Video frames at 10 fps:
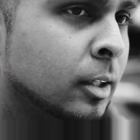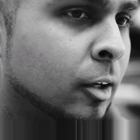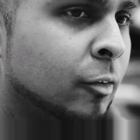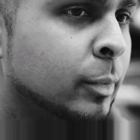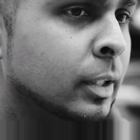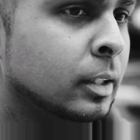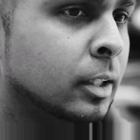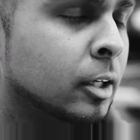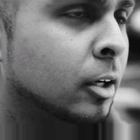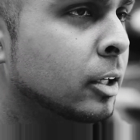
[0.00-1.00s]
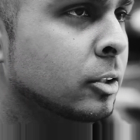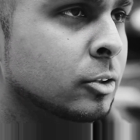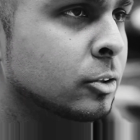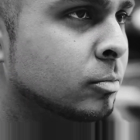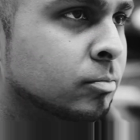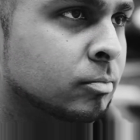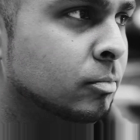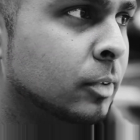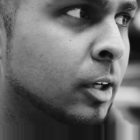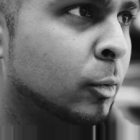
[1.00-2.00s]
of being there, I knew
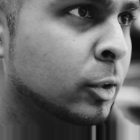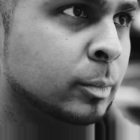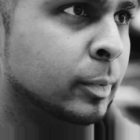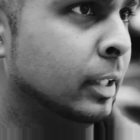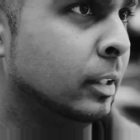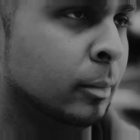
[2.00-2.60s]
I wanted to be